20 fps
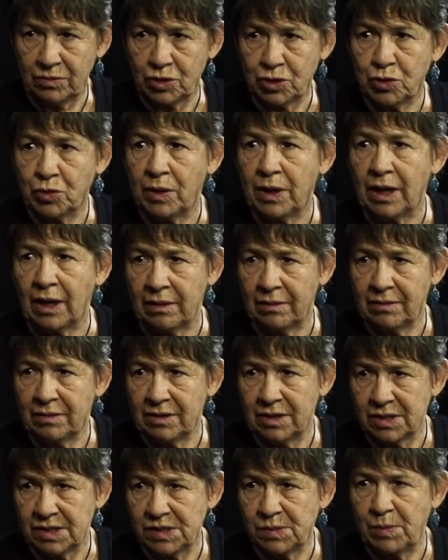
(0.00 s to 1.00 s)
trigger
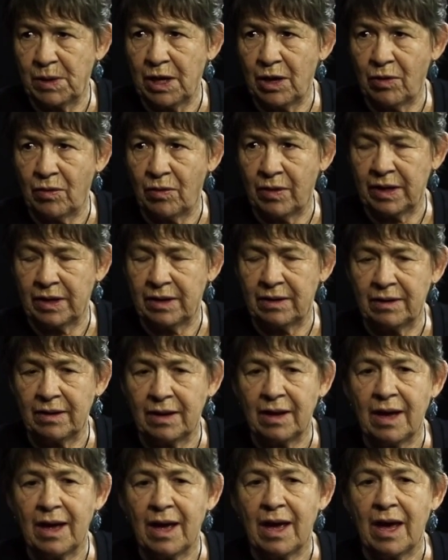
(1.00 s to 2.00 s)
that's behind it,
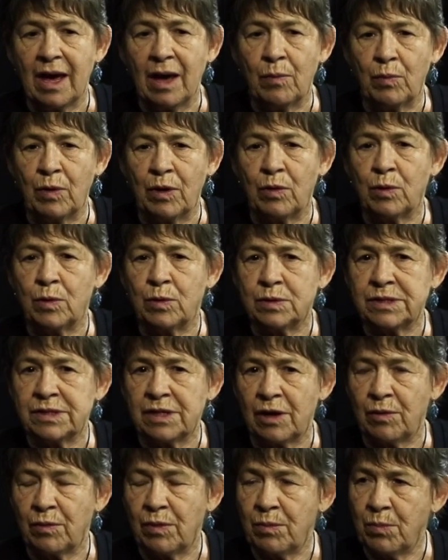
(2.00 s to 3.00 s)
and we're
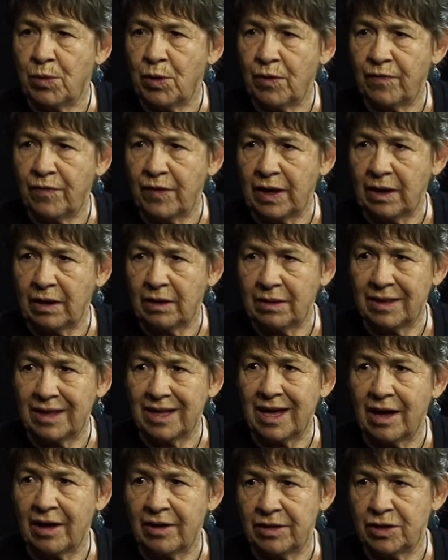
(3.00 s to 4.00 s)
also removing
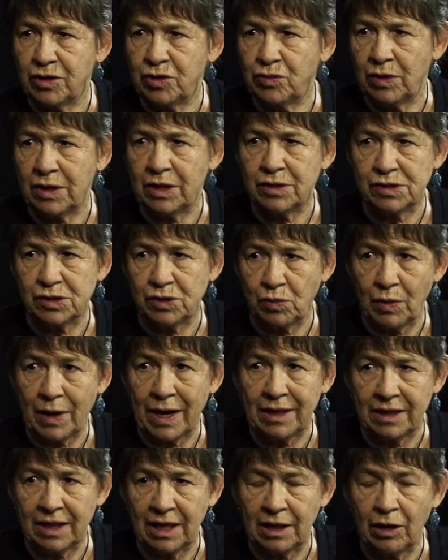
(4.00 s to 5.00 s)
the other triggers
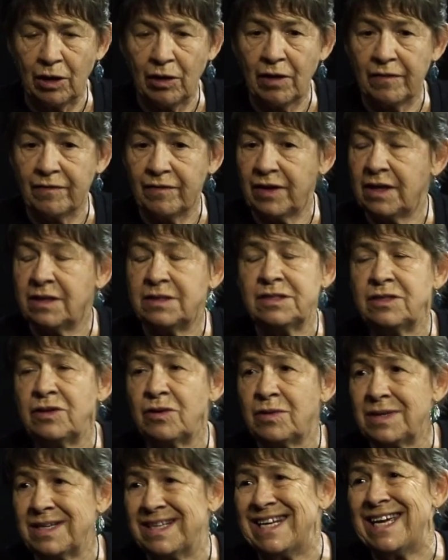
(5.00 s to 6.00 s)
throughout their life, it's
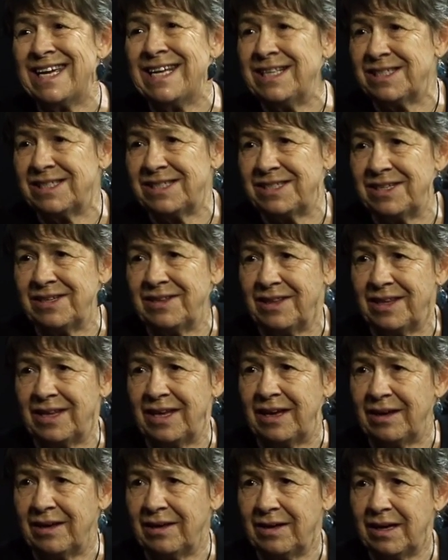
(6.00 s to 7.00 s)
not an instant
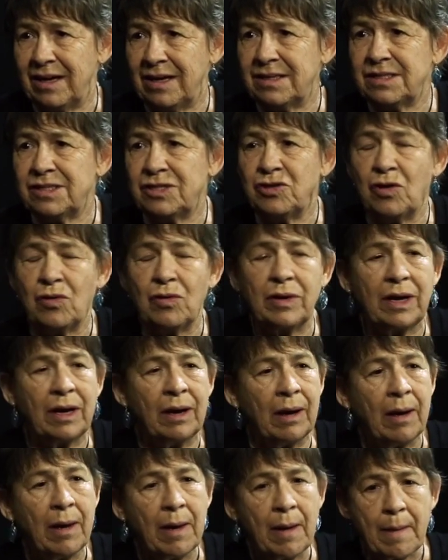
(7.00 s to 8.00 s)
thing. It's not
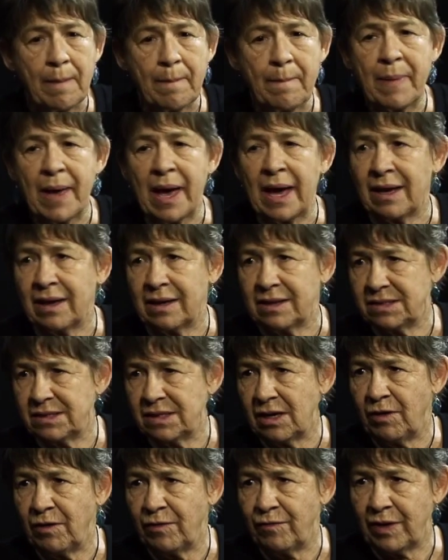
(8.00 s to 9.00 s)
a bang,
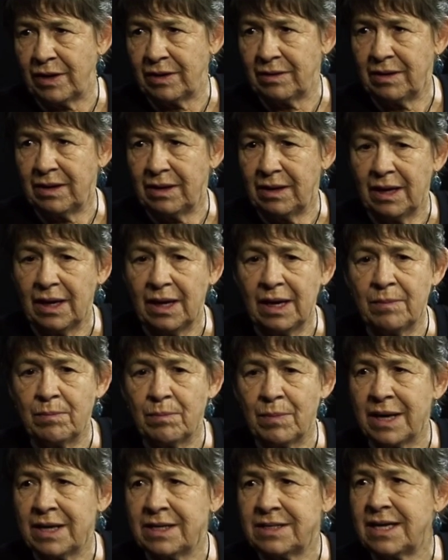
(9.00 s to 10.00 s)
it's over. It
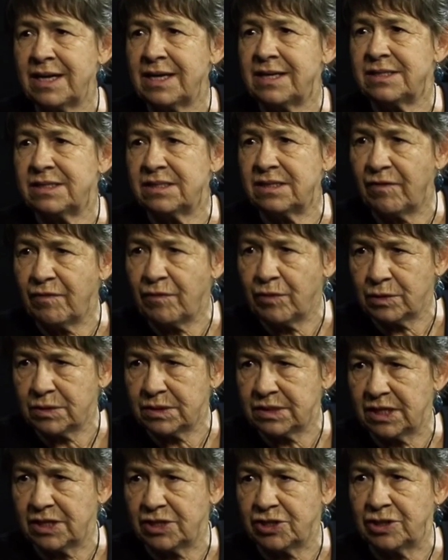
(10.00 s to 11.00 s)
may take several
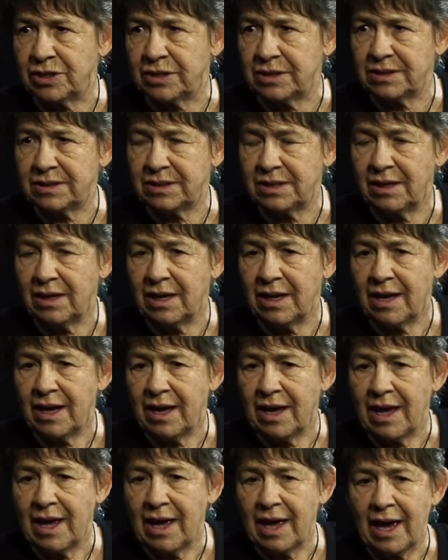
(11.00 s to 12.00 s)
sessions.
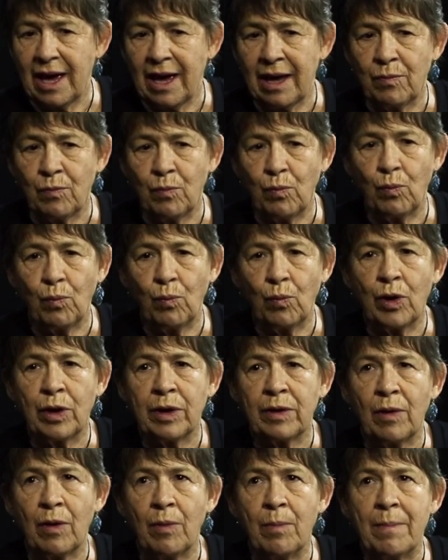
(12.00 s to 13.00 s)
Mm-hmm. And
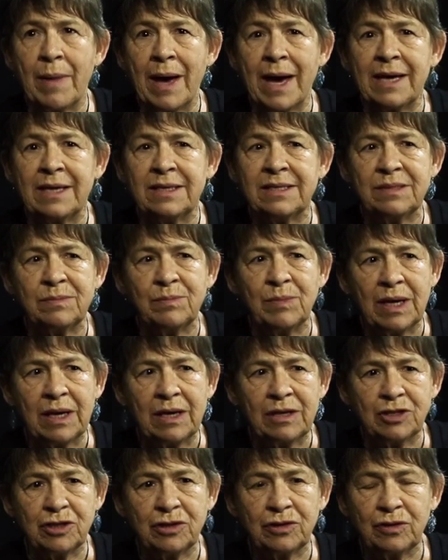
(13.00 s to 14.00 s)
what amazed
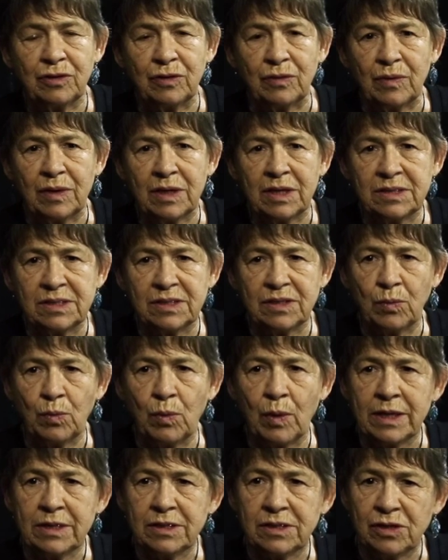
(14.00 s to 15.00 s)
me too is the
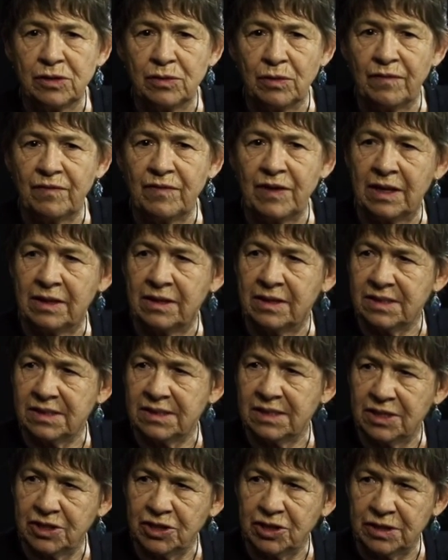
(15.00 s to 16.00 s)
ones who have done the
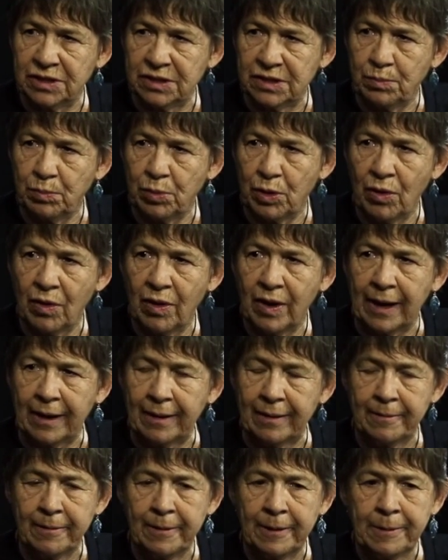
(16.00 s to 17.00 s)
sessions
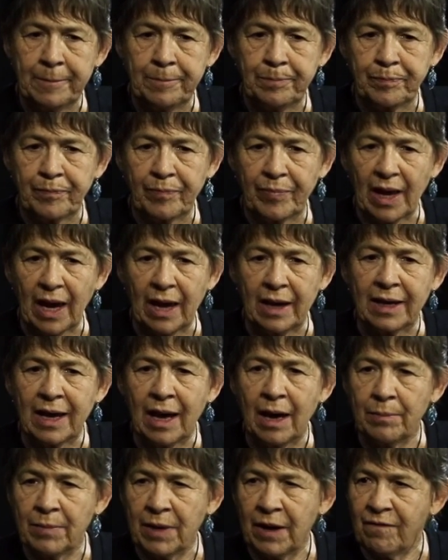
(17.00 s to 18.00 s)
prior are
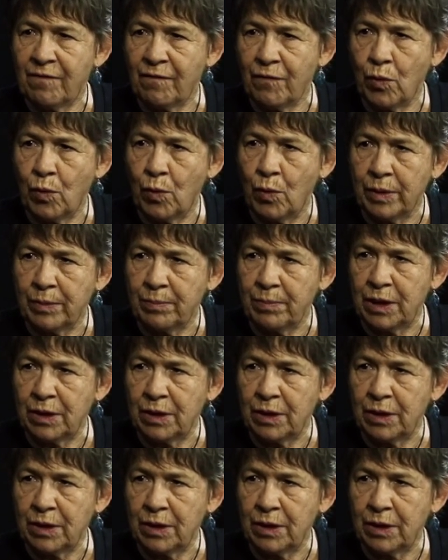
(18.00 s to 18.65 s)
coming forward